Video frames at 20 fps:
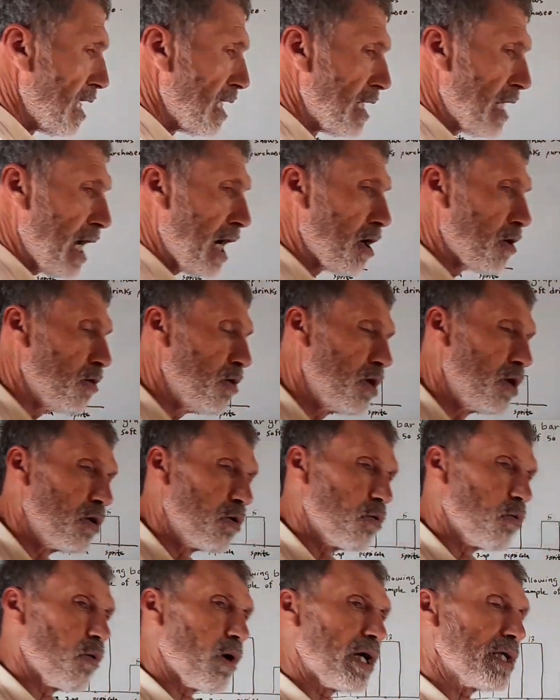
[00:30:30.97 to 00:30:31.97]
Now,
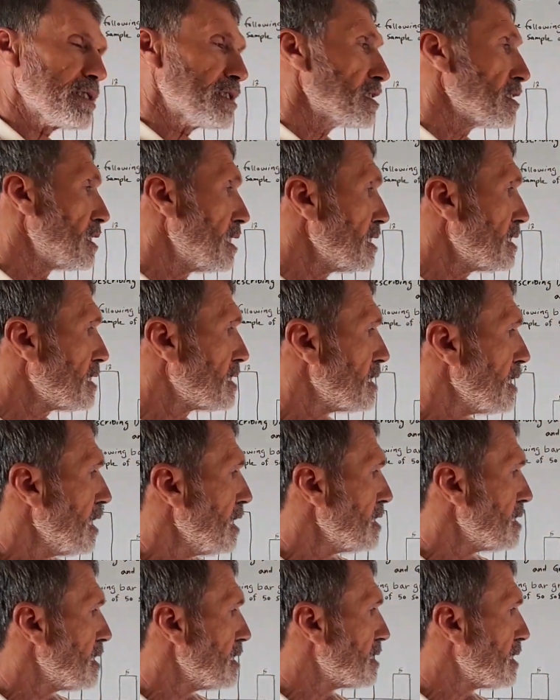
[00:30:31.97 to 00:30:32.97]
this
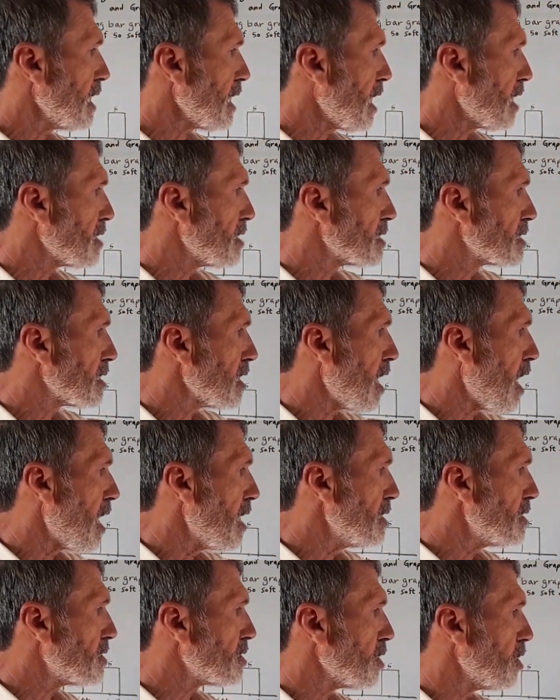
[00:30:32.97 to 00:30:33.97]
is the second
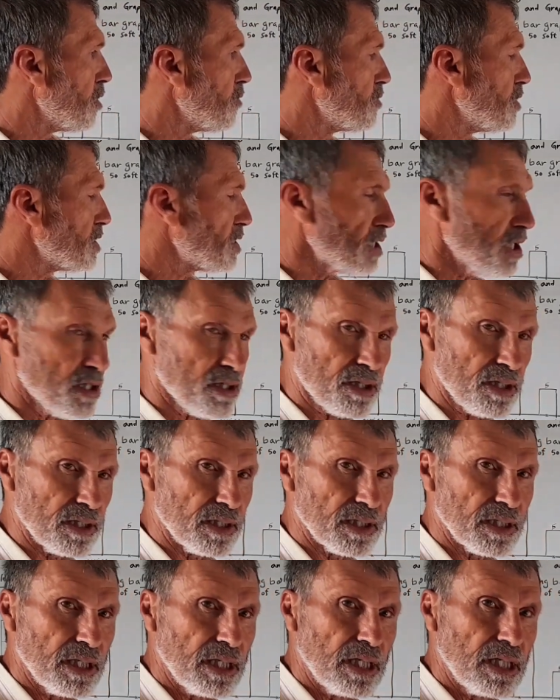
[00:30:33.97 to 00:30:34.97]
slice of the circle,
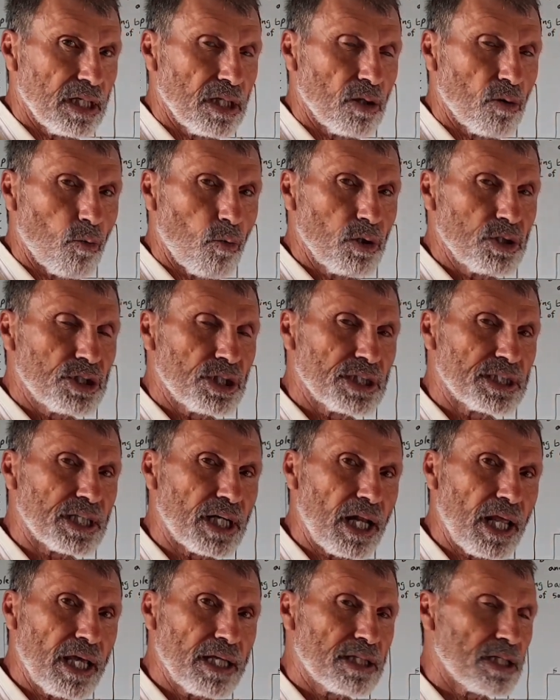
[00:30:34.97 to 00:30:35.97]
which is
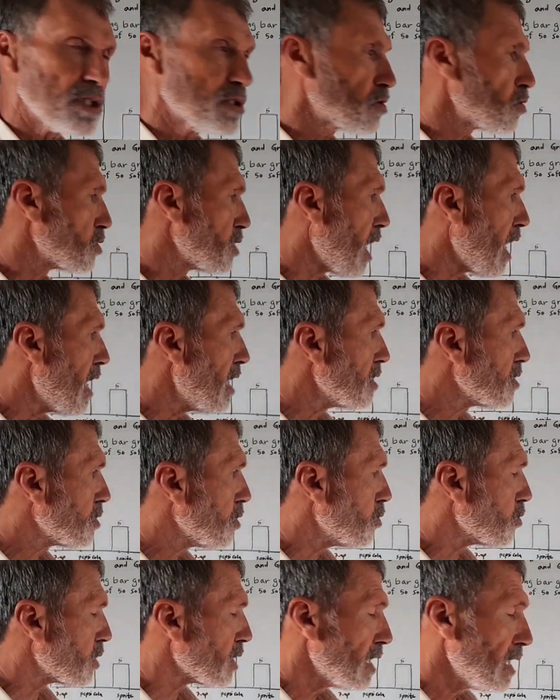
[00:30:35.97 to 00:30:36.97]
related to Diet
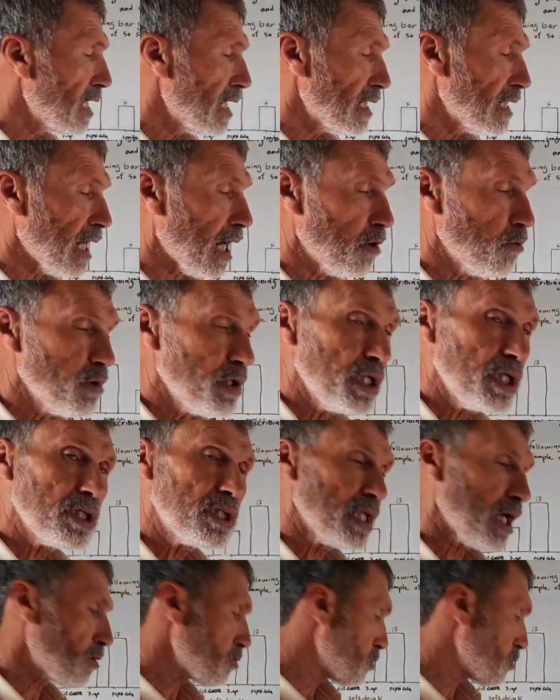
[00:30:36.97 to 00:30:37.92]
Coke. Now we need now